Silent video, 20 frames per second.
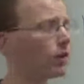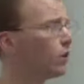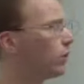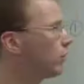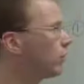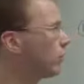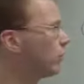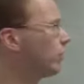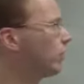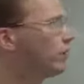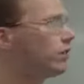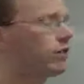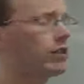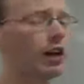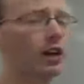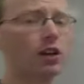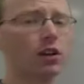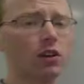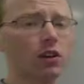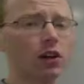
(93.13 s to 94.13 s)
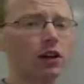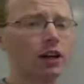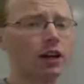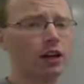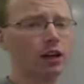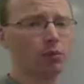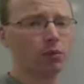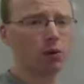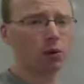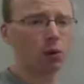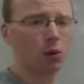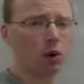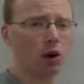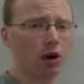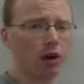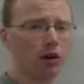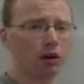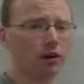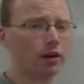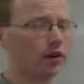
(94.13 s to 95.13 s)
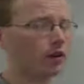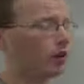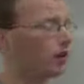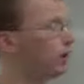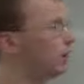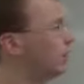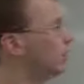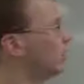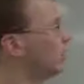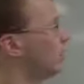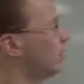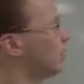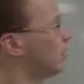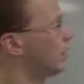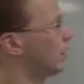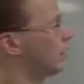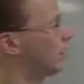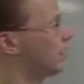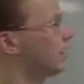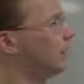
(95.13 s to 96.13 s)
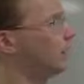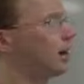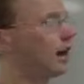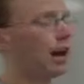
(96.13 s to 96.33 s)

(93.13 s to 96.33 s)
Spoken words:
So let's take a look at number one. Again,